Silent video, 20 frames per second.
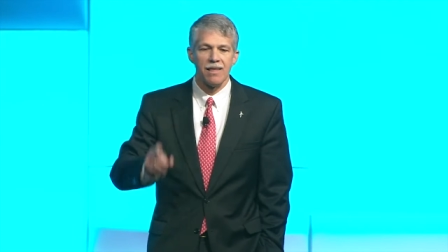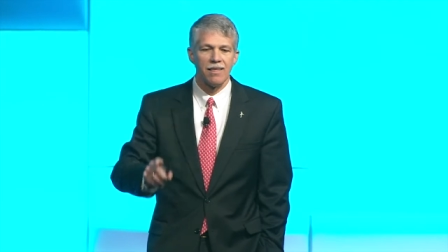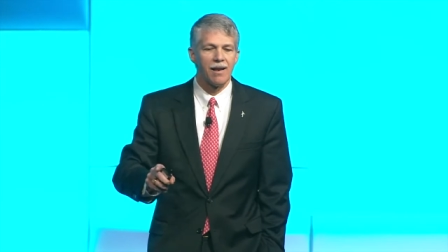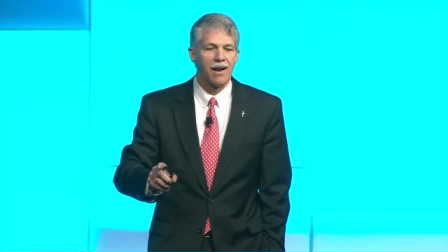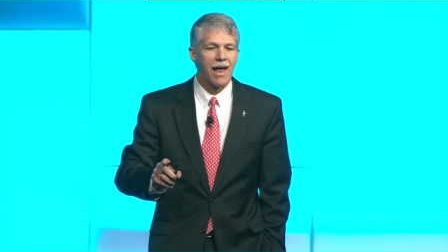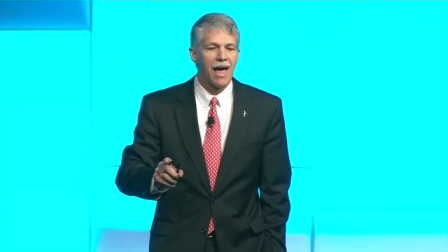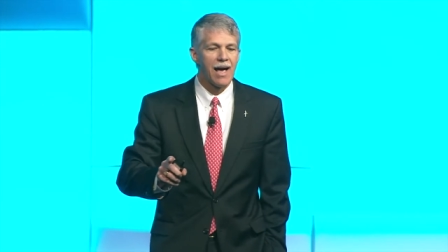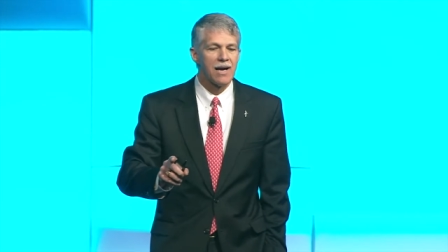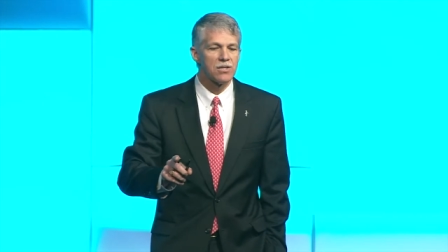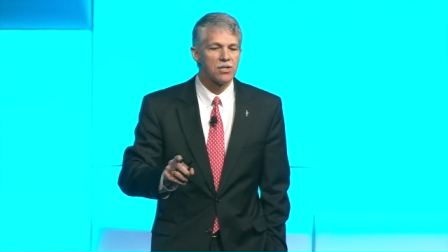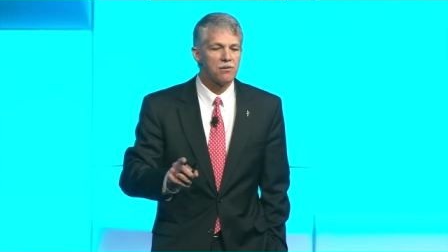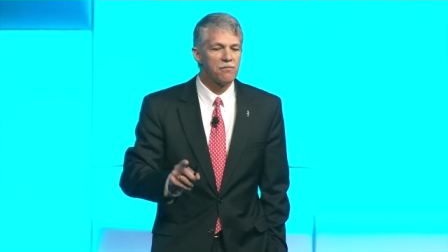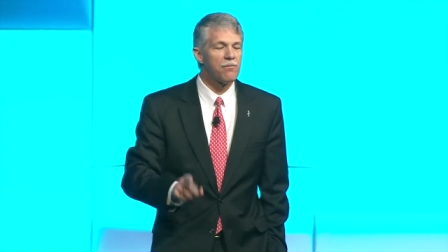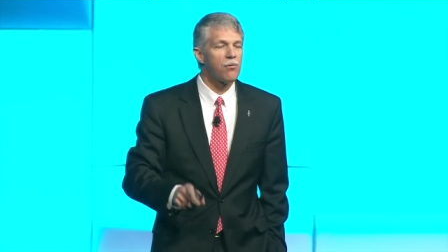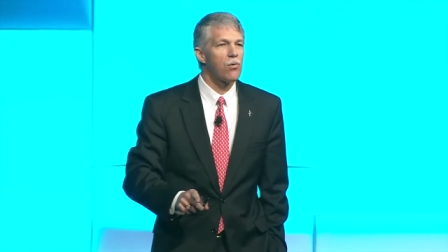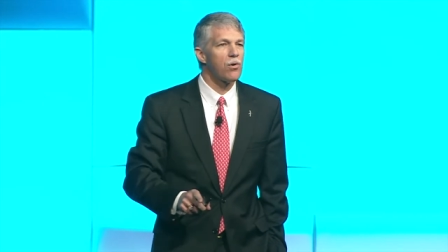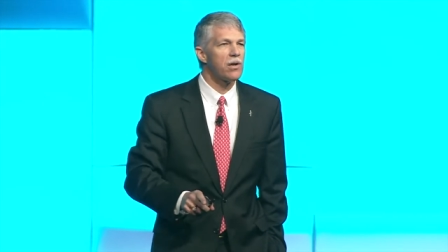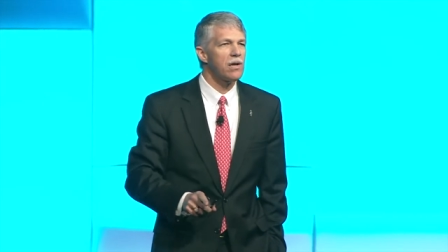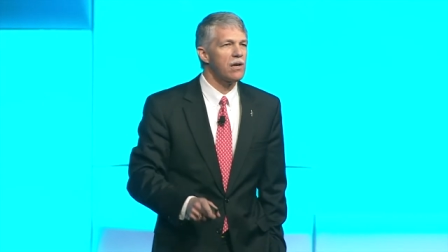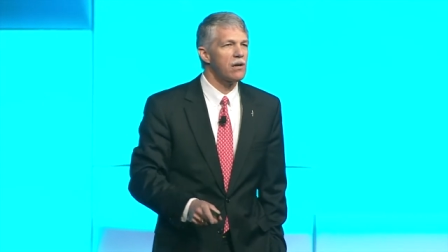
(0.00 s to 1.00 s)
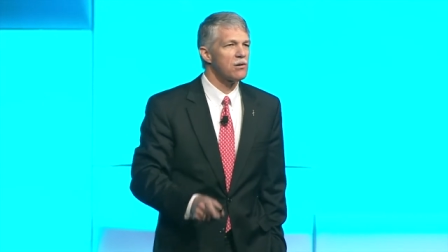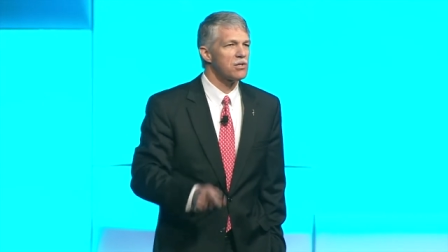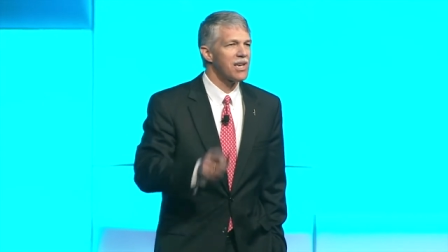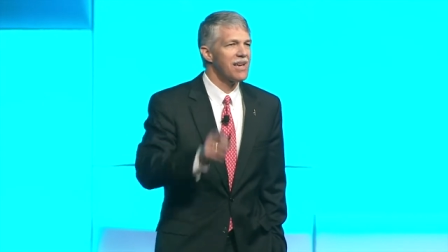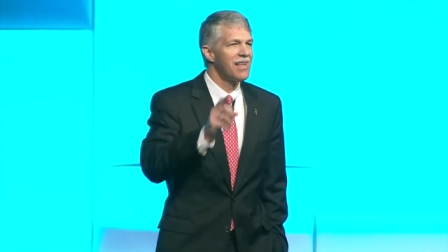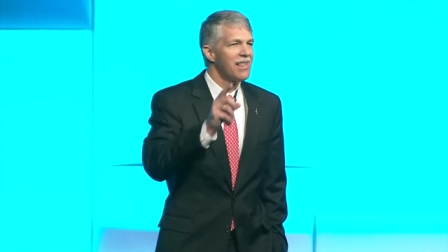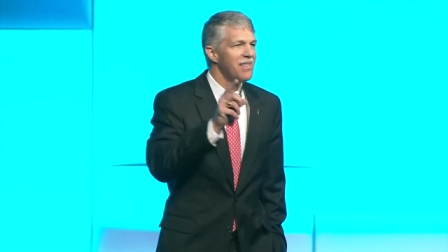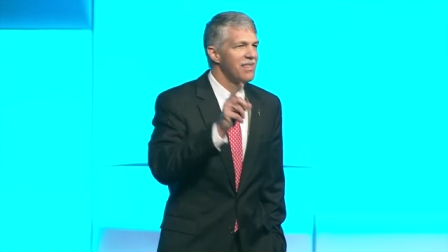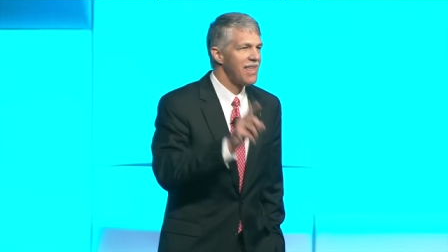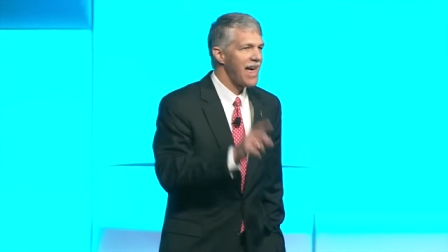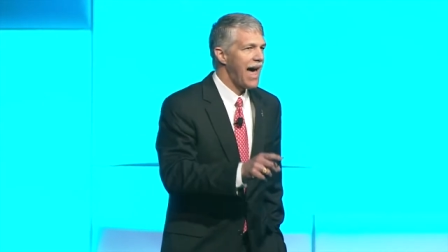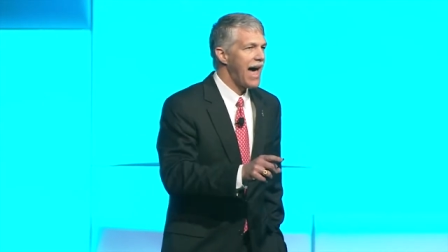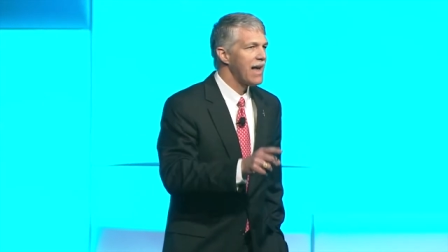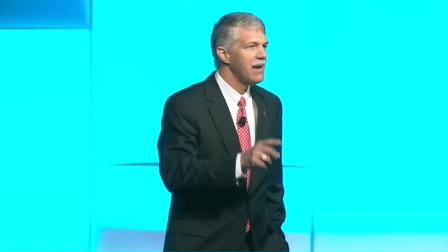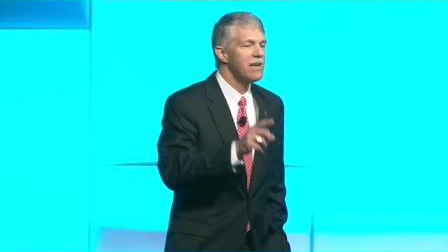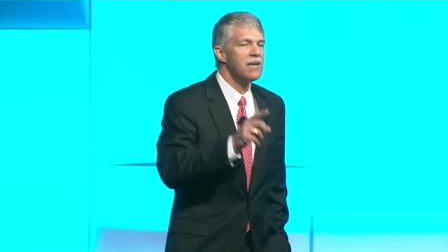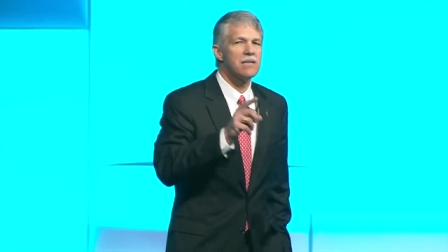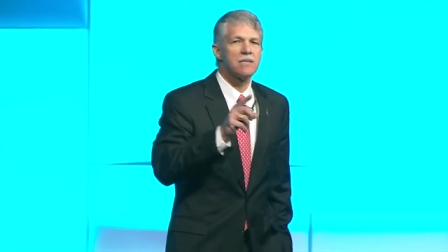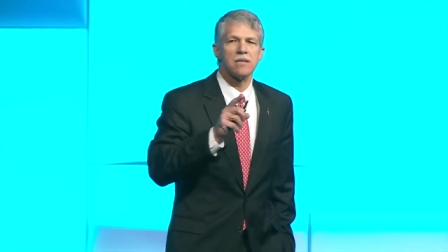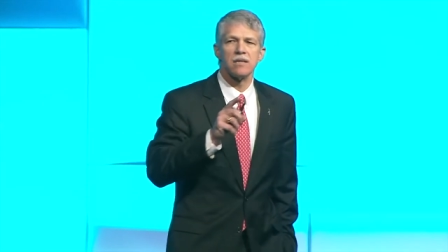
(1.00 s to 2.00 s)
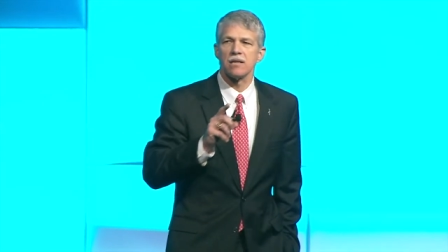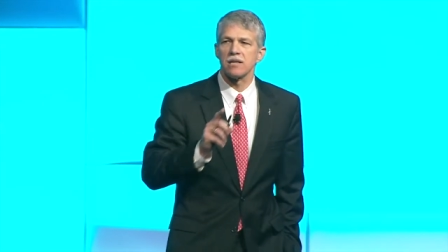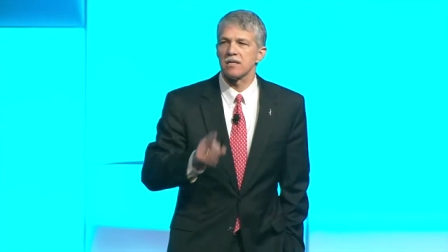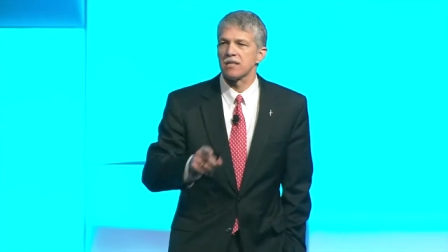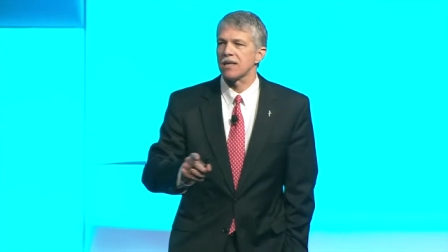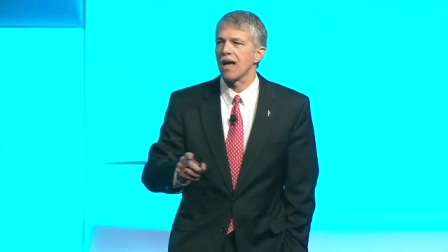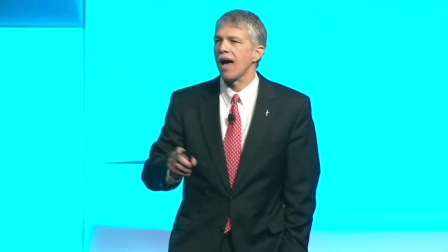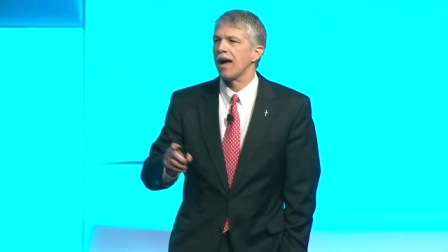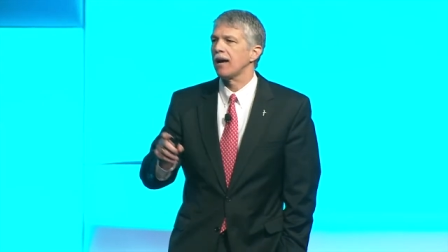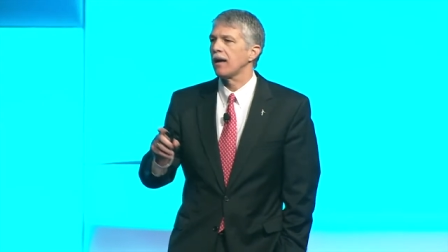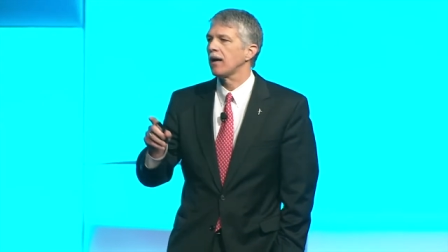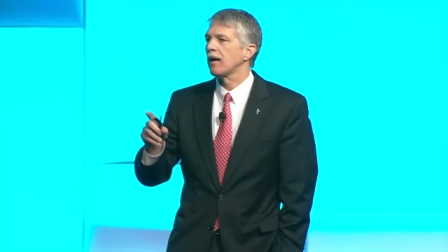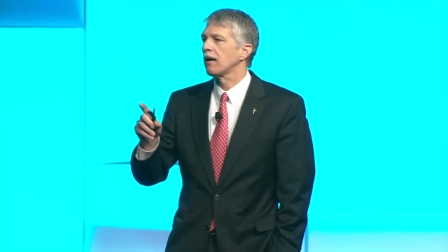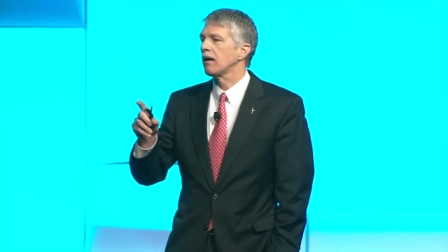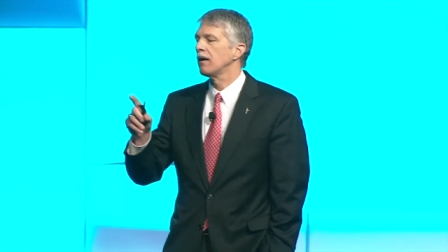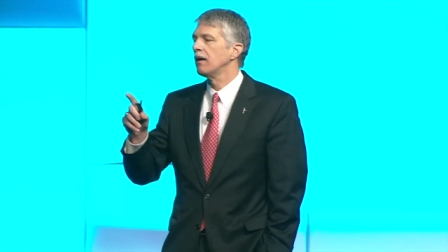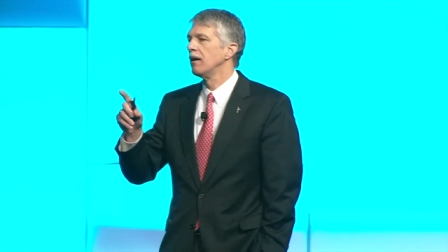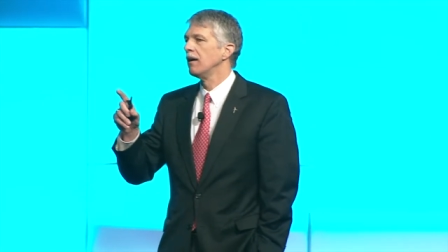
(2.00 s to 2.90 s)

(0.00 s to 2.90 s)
the last four years. That is an exciting